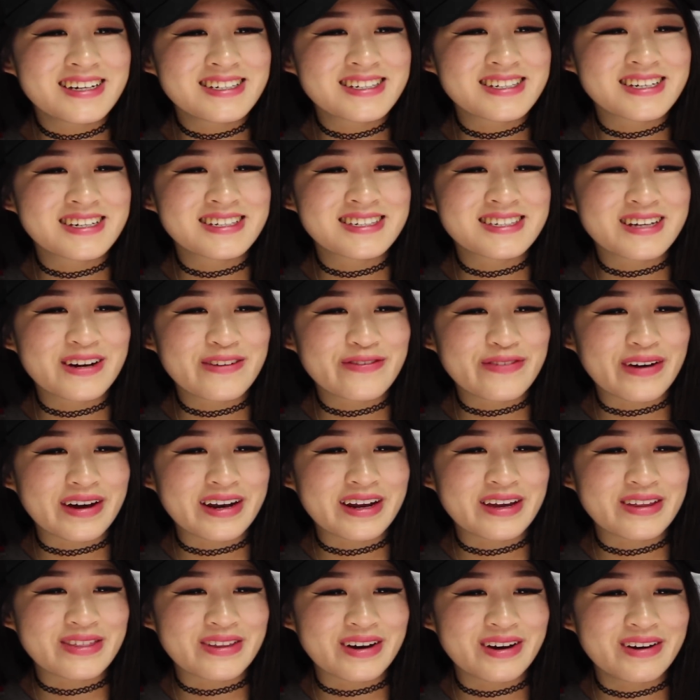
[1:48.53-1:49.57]
That's just so
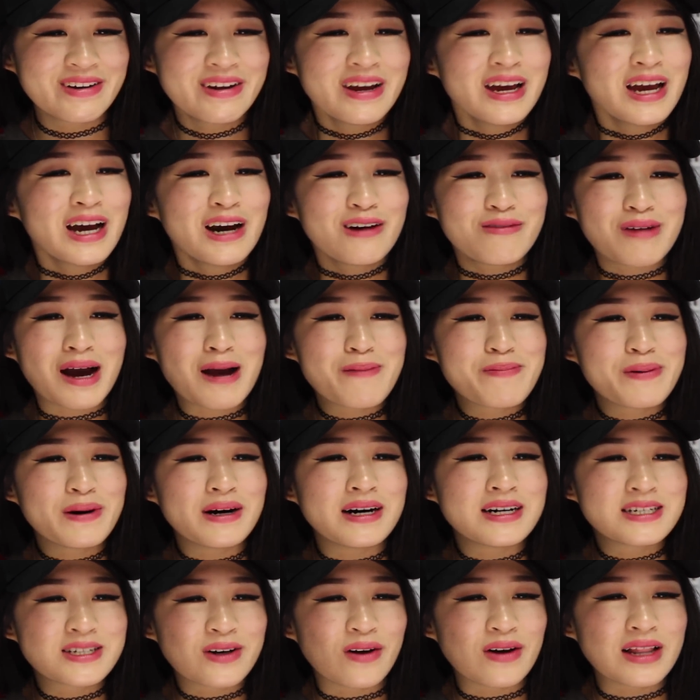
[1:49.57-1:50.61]
funny though. Why
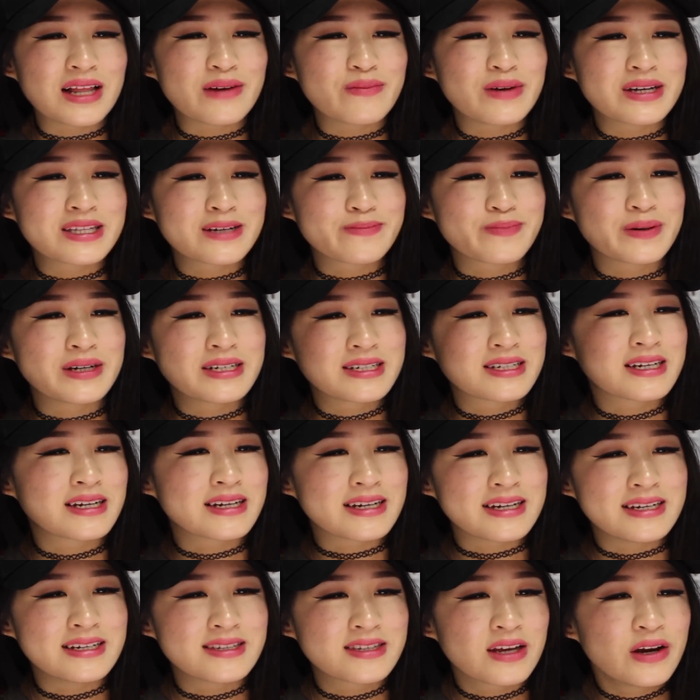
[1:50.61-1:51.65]
put a toilet where the printer
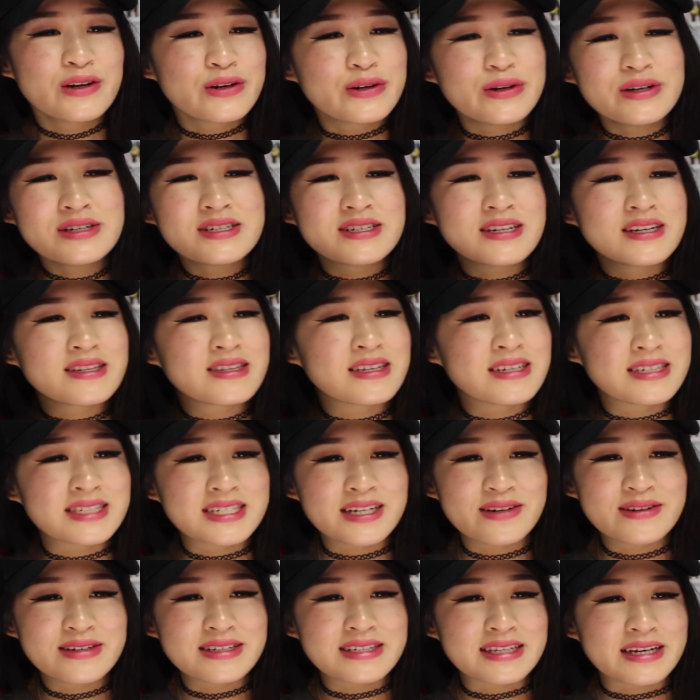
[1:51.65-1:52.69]
is? Who did this
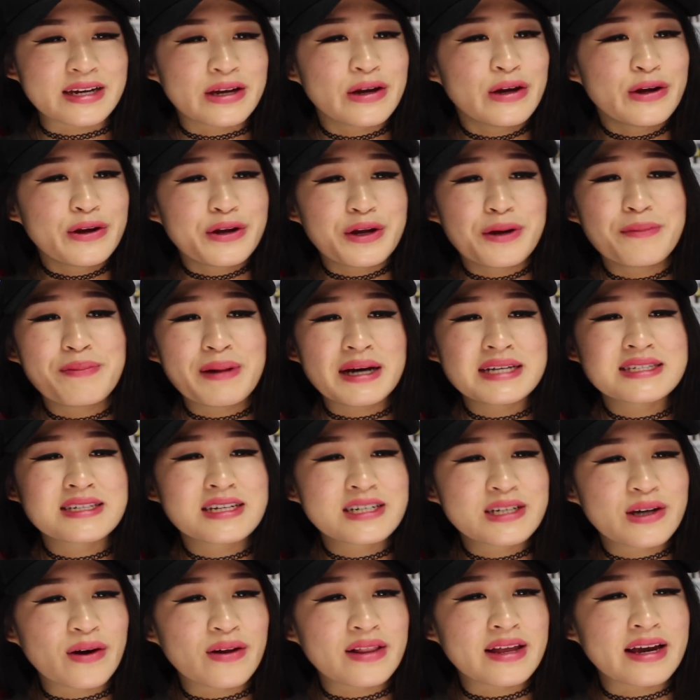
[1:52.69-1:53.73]
seriously? Who placed
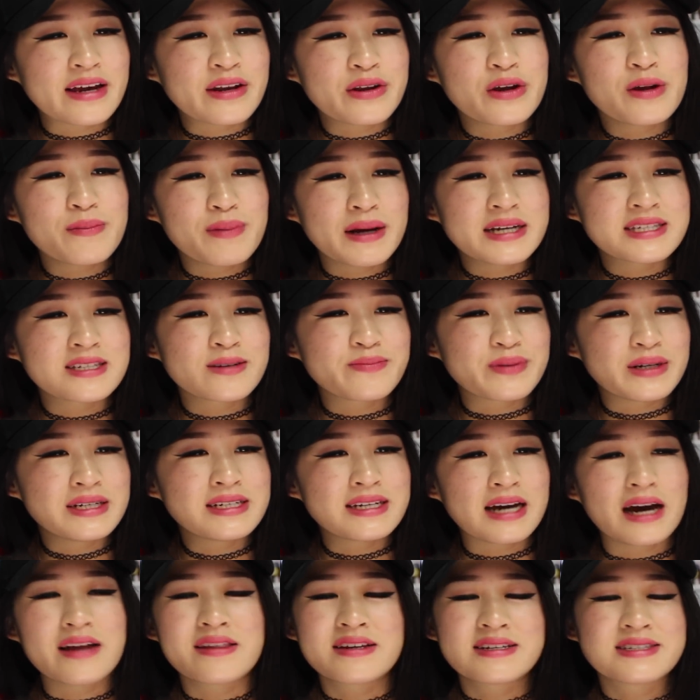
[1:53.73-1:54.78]
a toilet and who placed a
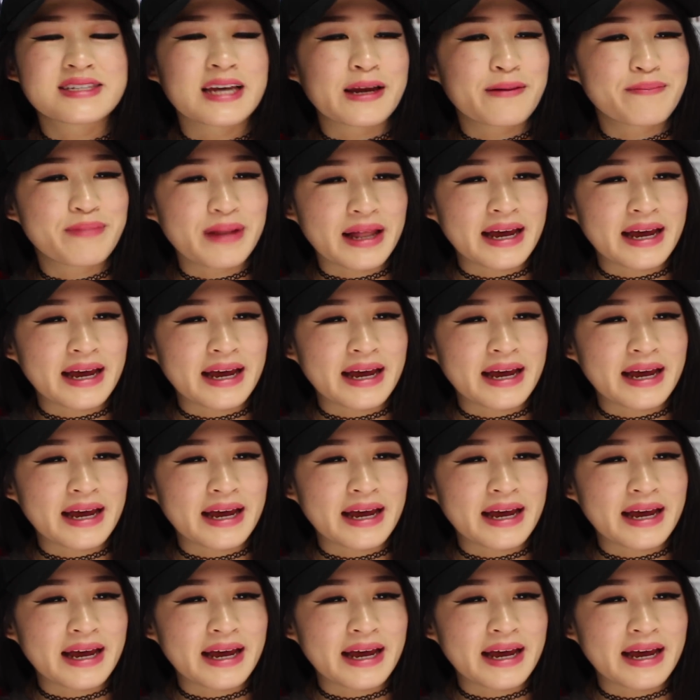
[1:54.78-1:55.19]
printer at the same